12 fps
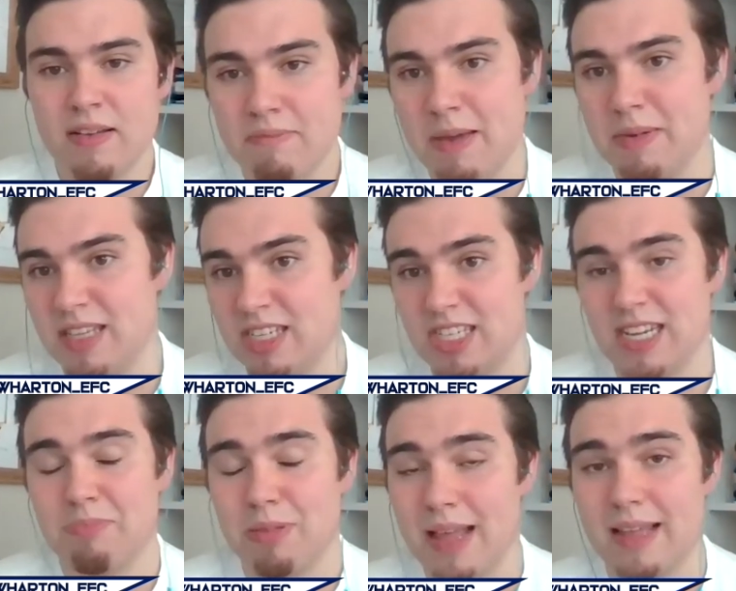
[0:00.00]
maybe
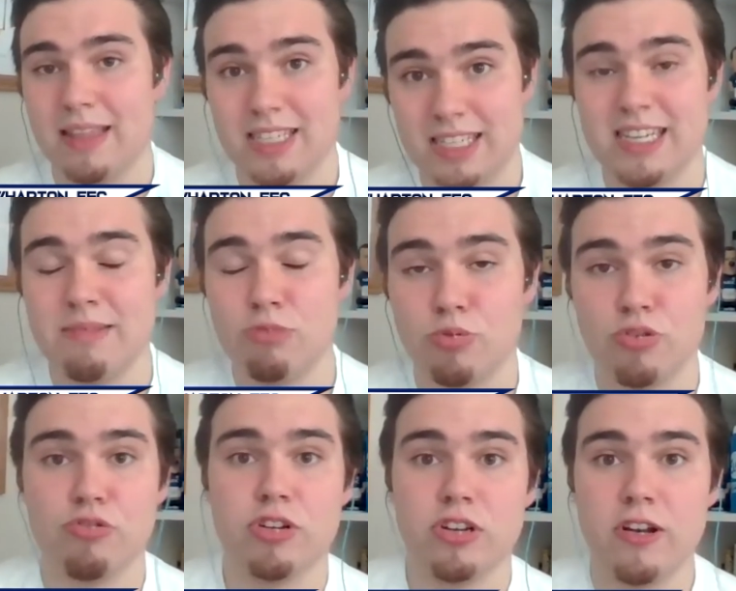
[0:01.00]
there's teams
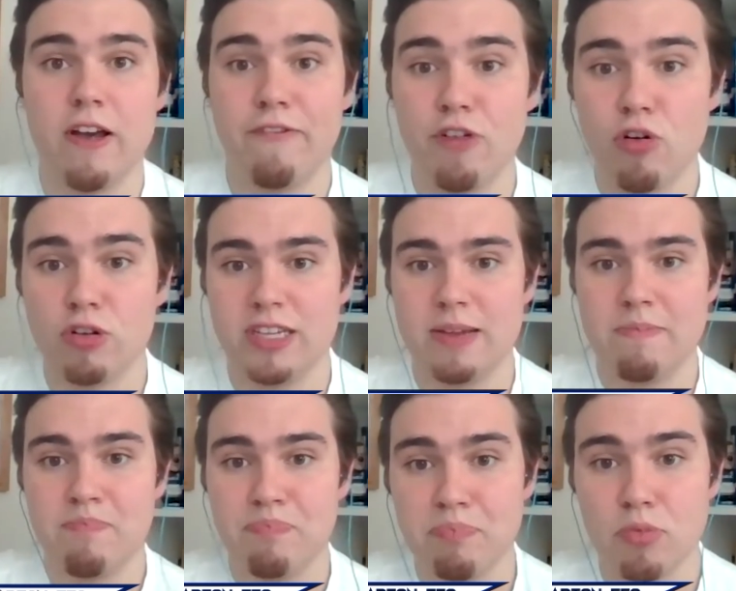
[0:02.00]
who can afford
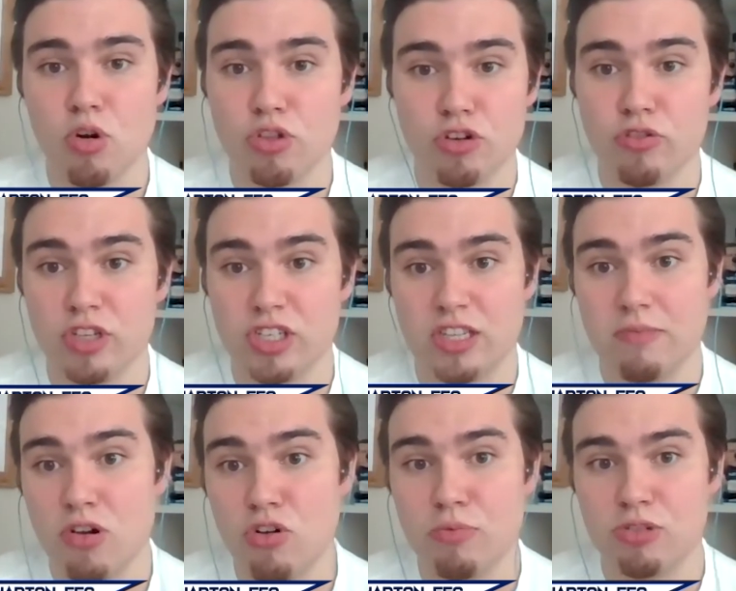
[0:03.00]
him more than others at the
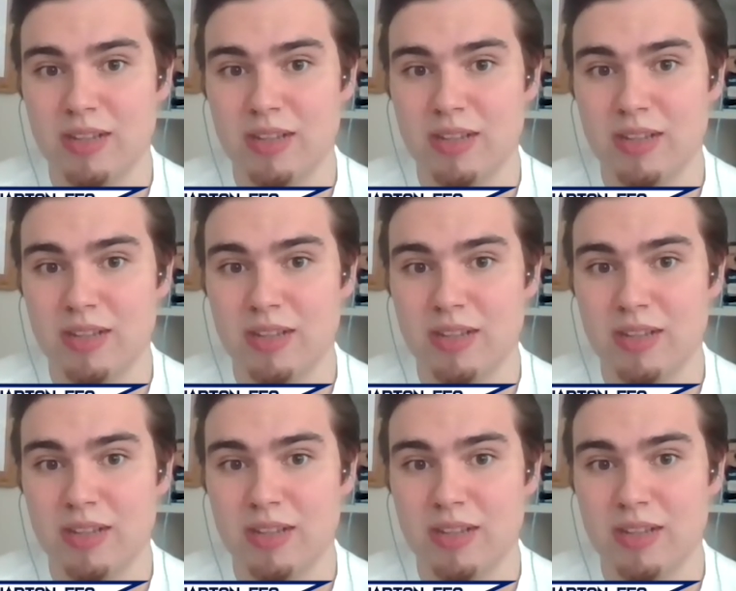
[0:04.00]
moment.